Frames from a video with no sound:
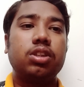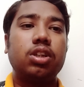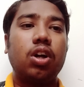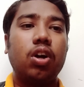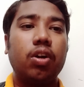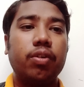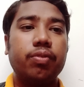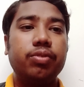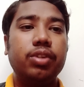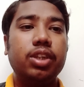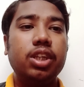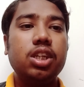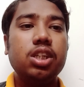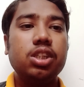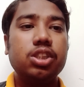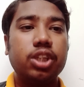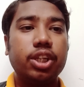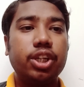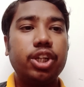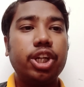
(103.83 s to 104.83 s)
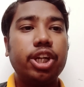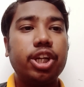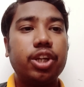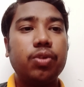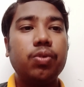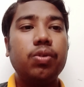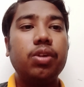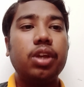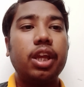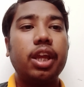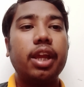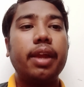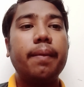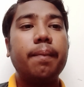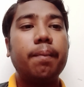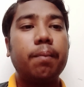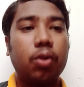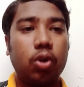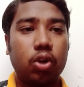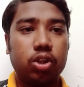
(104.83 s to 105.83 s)
of the generative AI
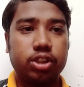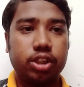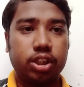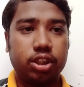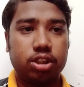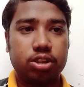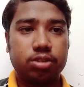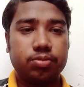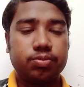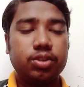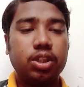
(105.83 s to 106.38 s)
project.